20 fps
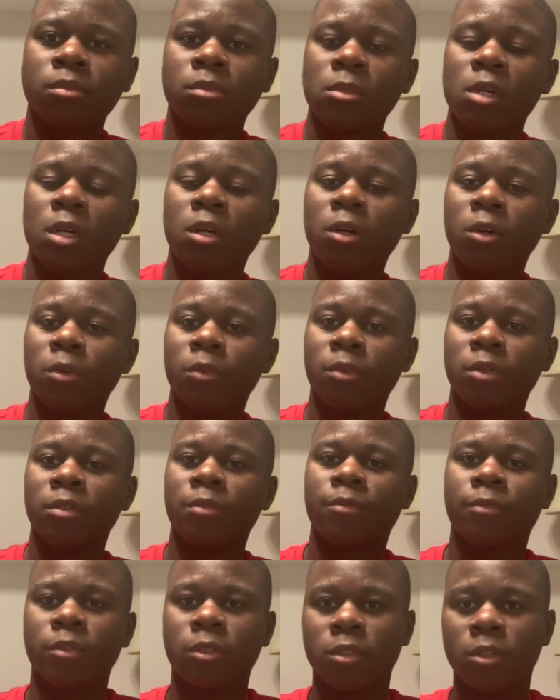Oh, and
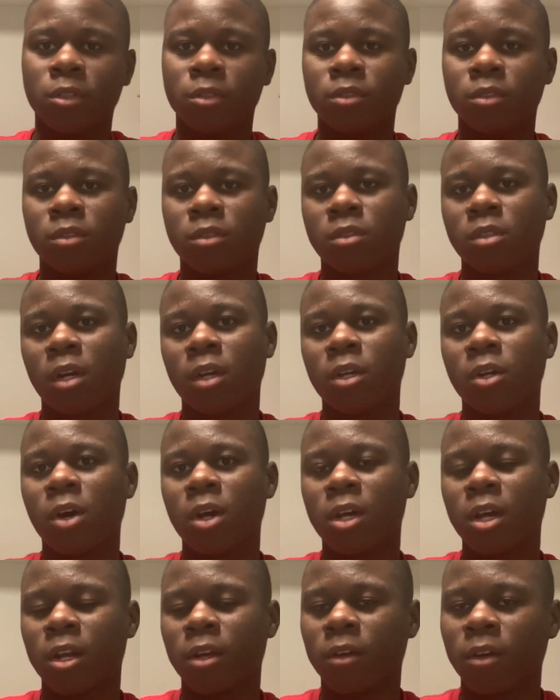for, I know
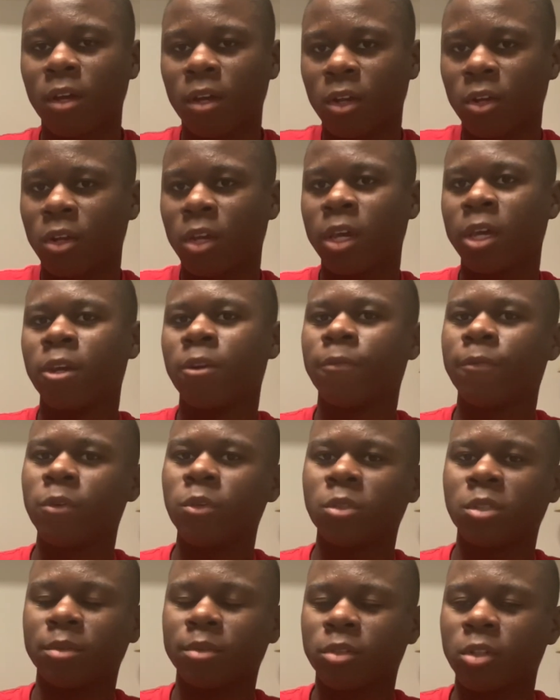I gained a few
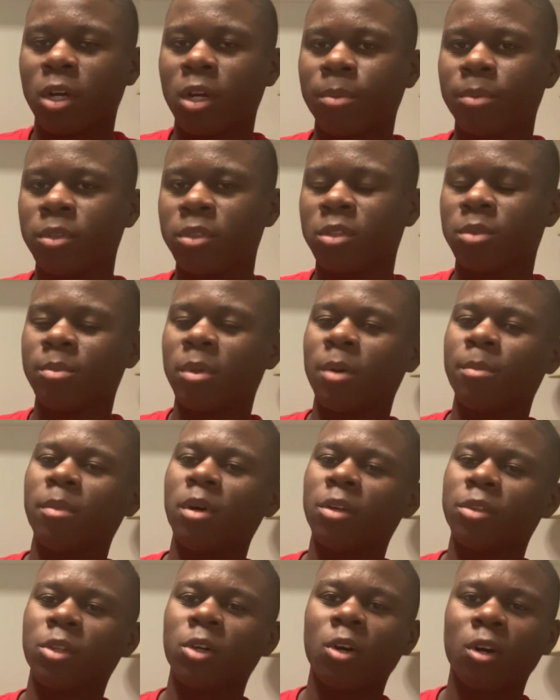subscribers in my
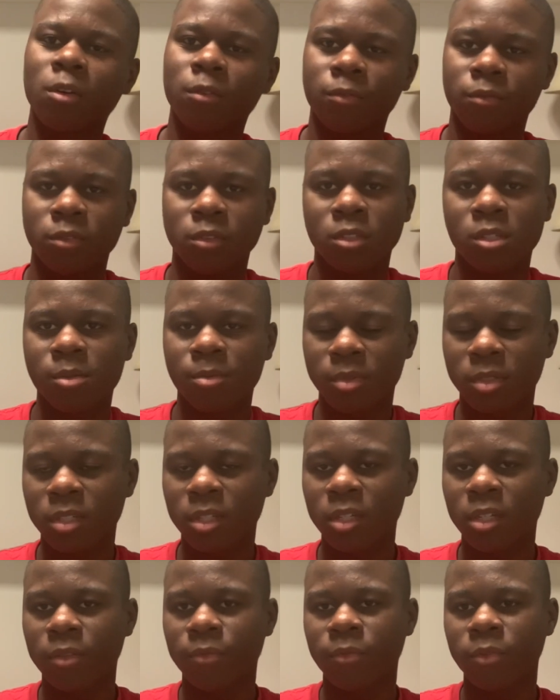month off, you know what I'm
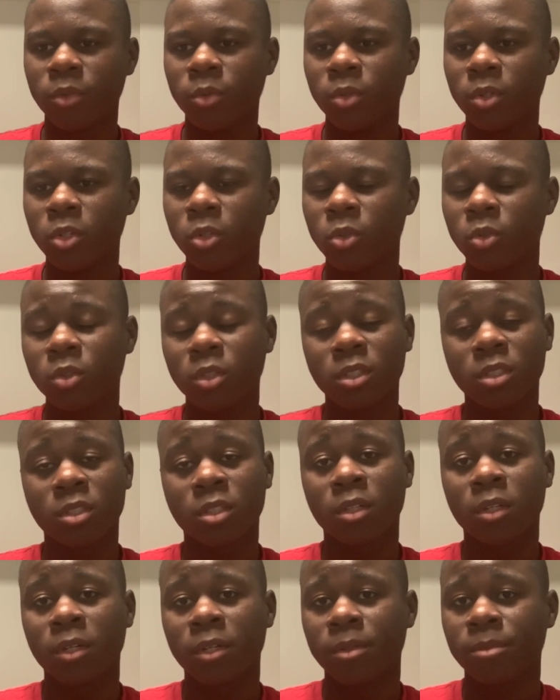saying? If you knew, just
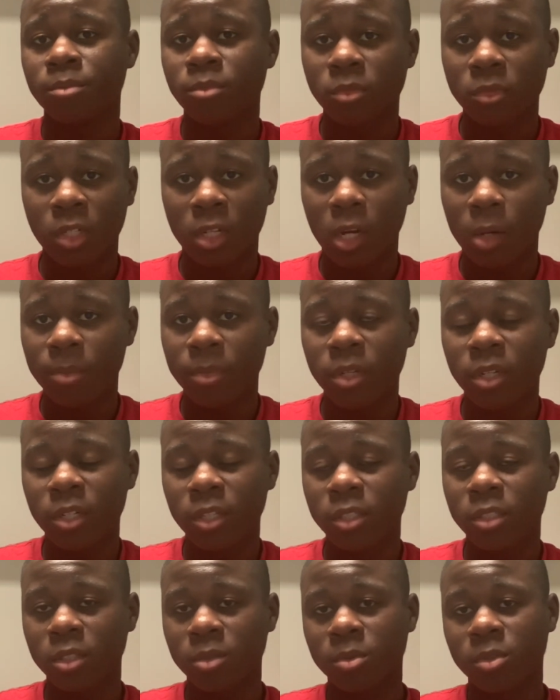comment any
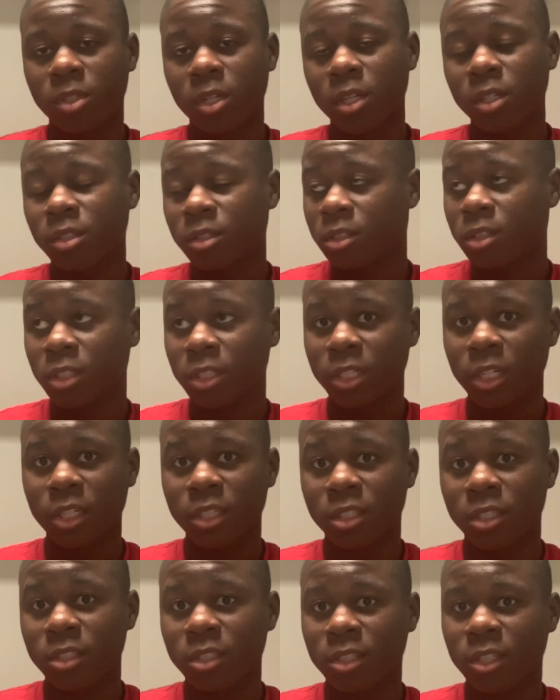
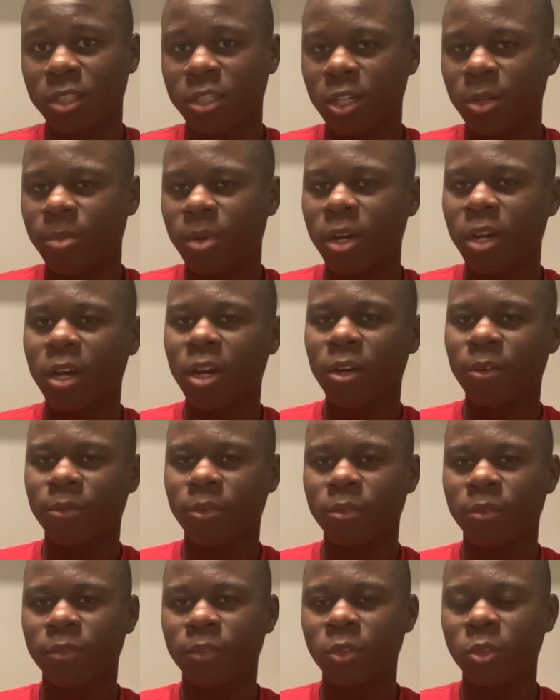suggestions that y'all might have
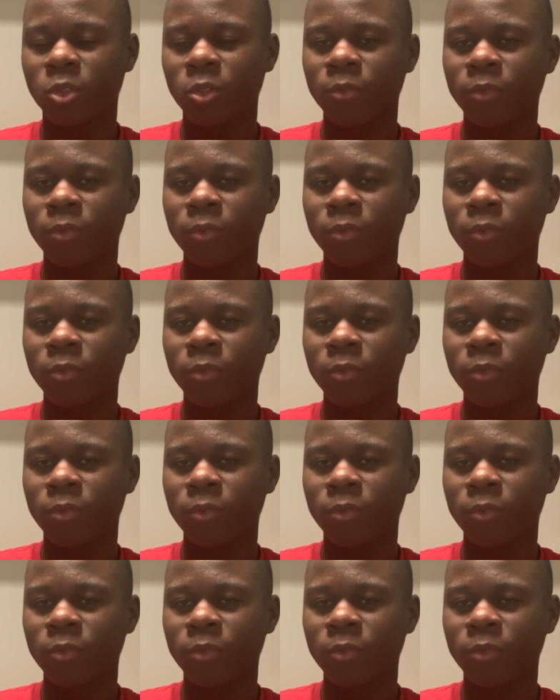for future